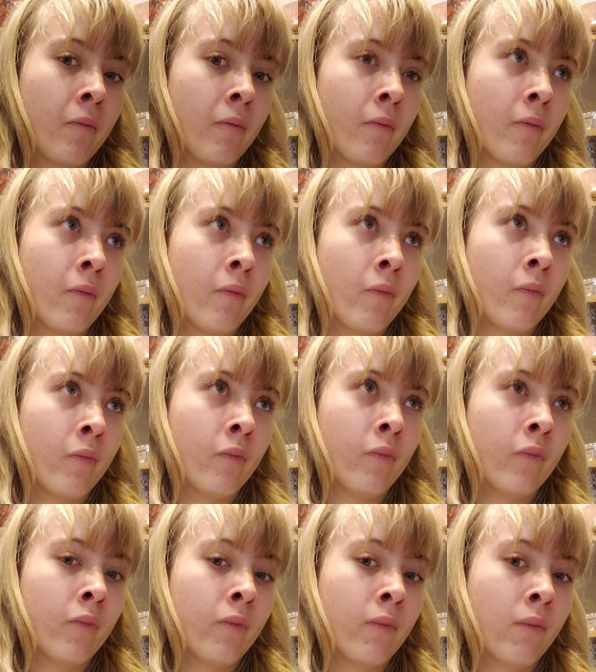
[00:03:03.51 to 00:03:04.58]

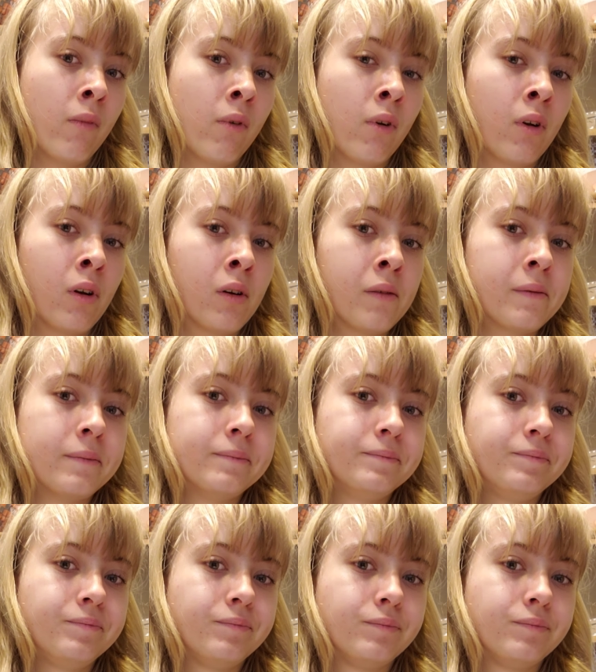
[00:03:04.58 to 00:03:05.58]
(no one is talking)